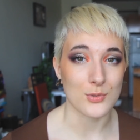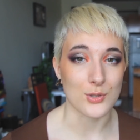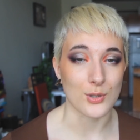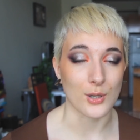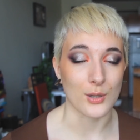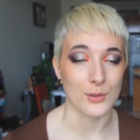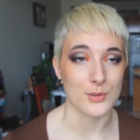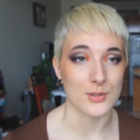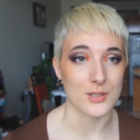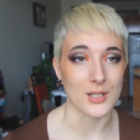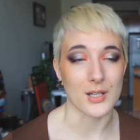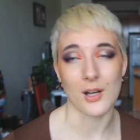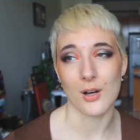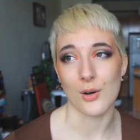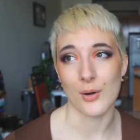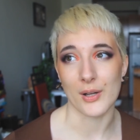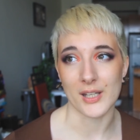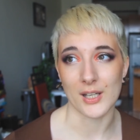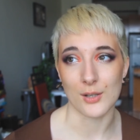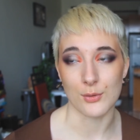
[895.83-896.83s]
So I was like, oh,
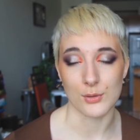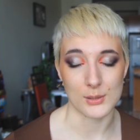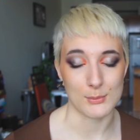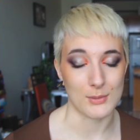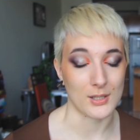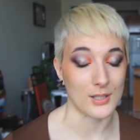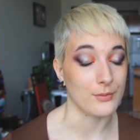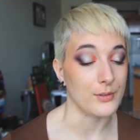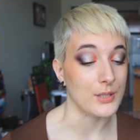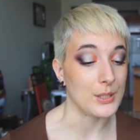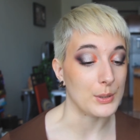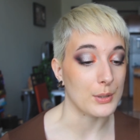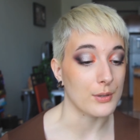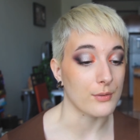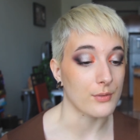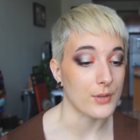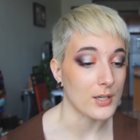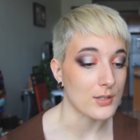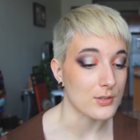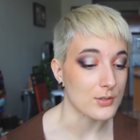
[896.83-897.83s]
I can't really make a video out
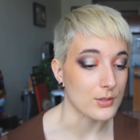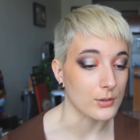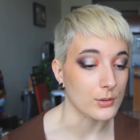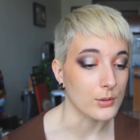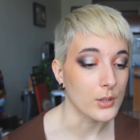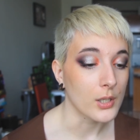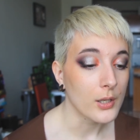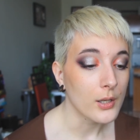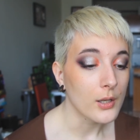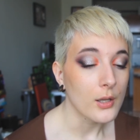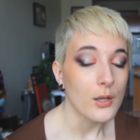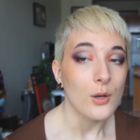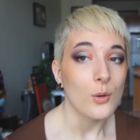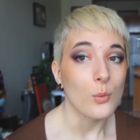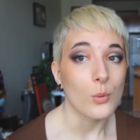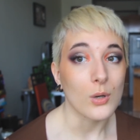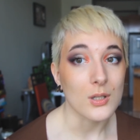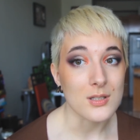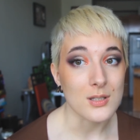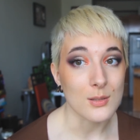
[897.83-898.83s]
of that. So
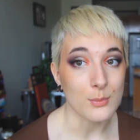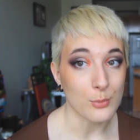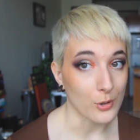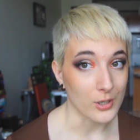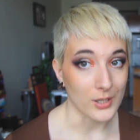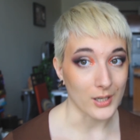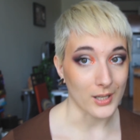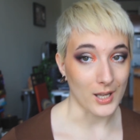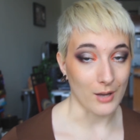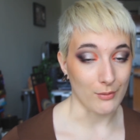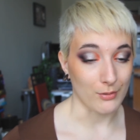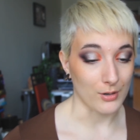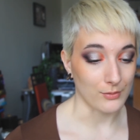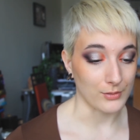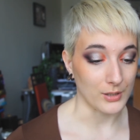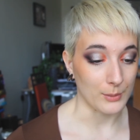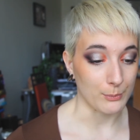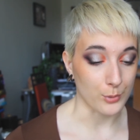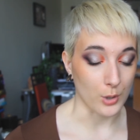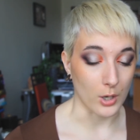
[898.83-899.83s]
what's the point? I have
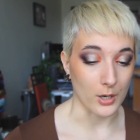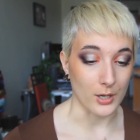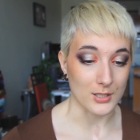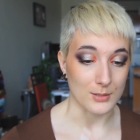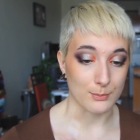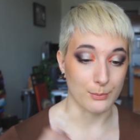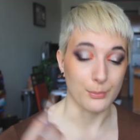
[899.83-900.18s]
enough lip products.